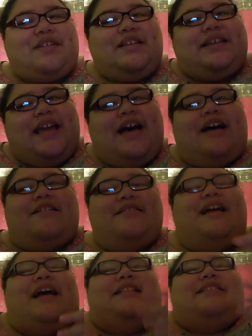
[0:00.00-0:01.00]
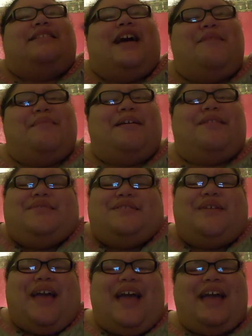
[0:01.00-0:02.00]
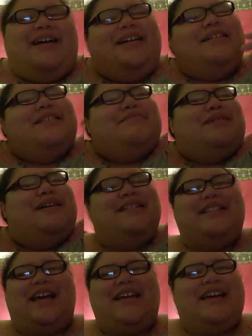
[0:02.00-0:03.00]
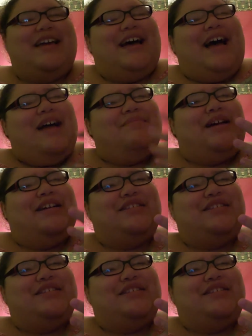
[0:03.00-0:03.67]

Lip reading: yeah, at the time, it was okay. But, like, I'm not